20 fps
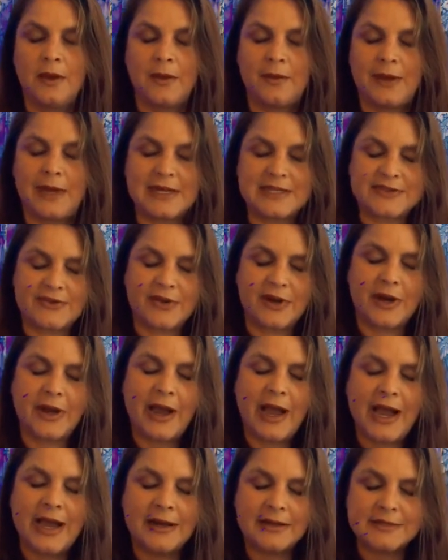We ask for our
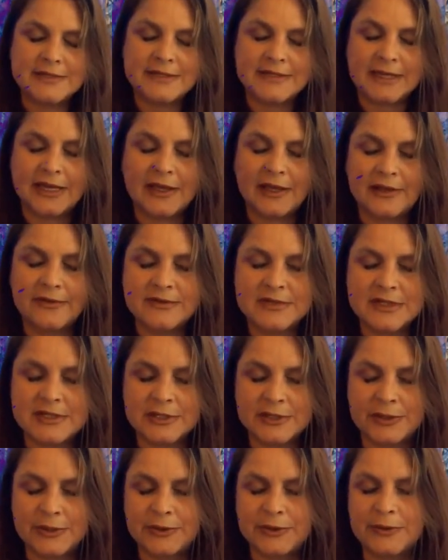higher
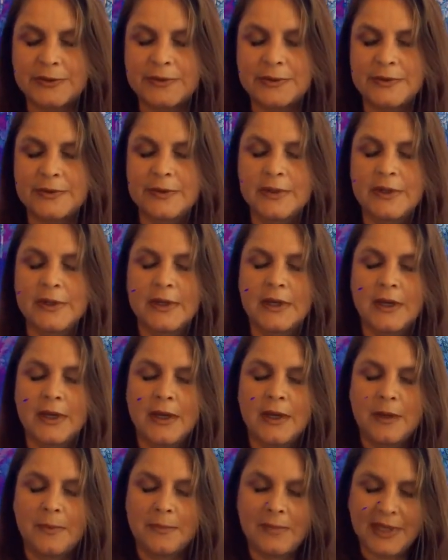selves to
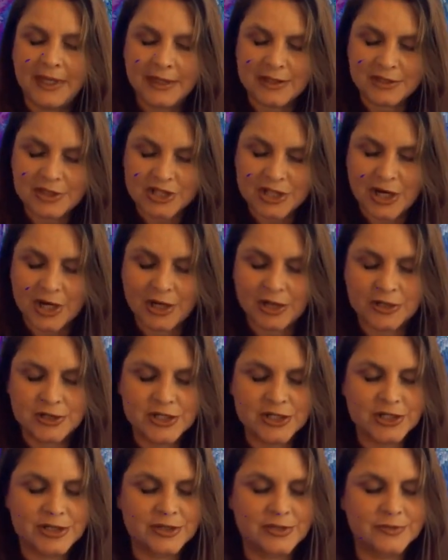be in
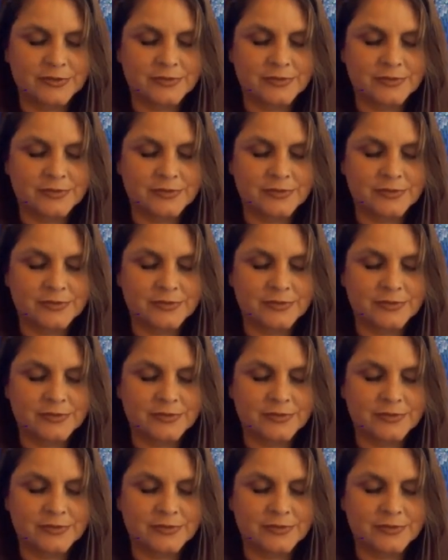charge.